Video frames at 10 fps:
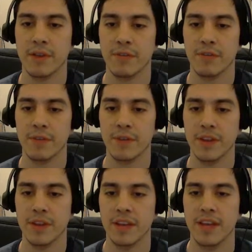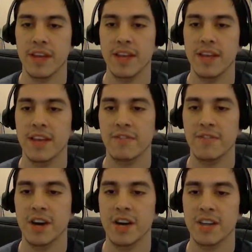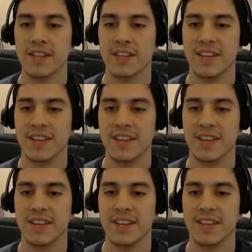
a lot of fun with it. If not,